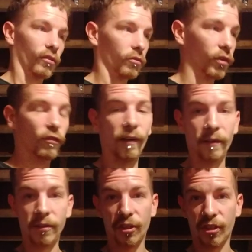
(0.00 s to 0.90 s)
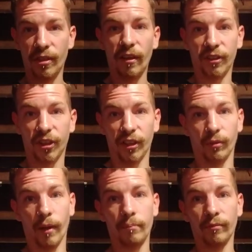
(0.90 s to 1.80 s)
you've hit a 6
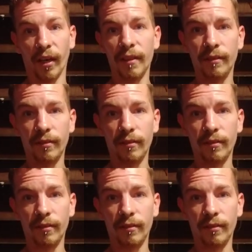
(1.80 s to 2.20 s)
rep, right?